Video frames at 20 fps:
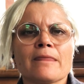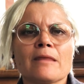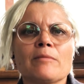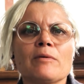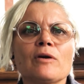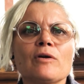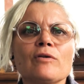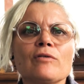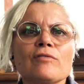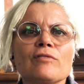
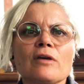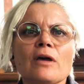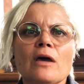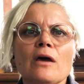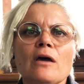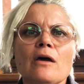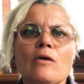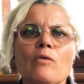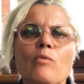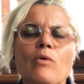Because
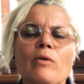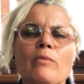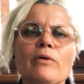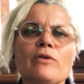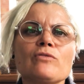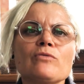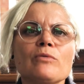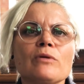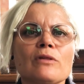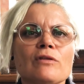when
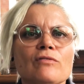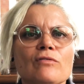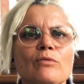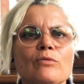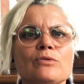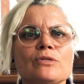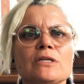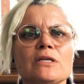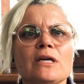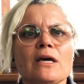we're doing this
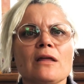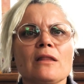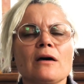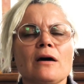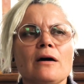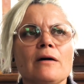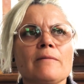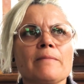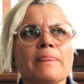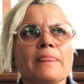all
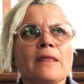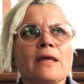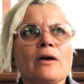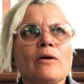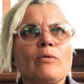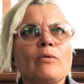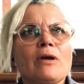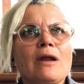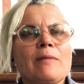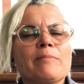together,
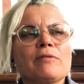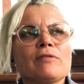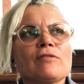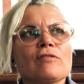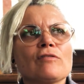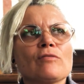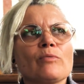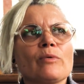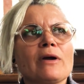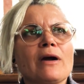what
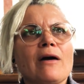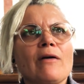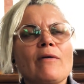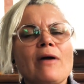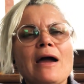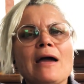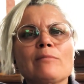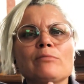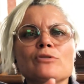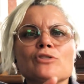happens is we are
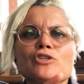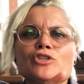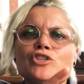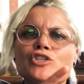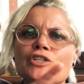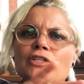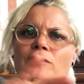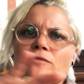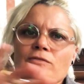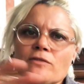able to
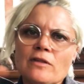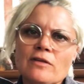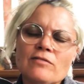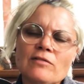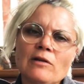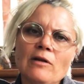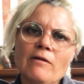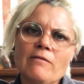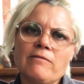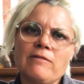shift
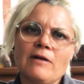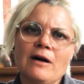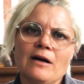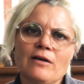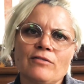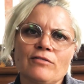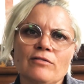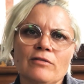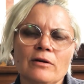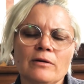this a lot
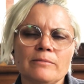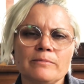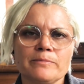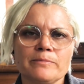faster,